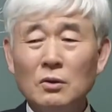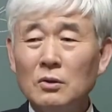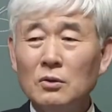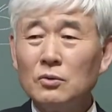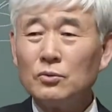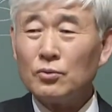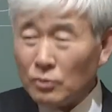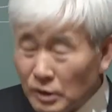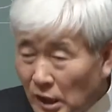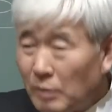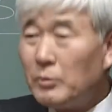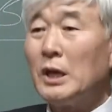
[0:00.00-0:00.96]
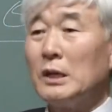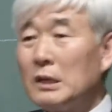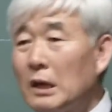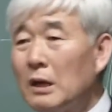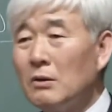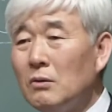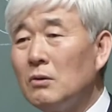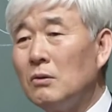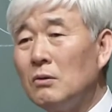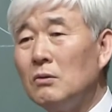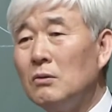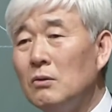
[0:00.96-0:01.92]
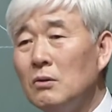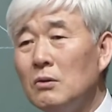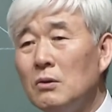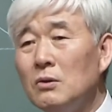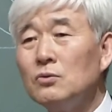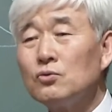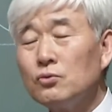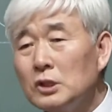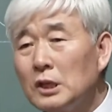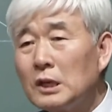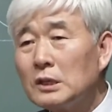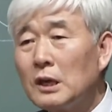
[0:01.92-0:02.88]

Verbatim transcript: Because people who are will listen to others.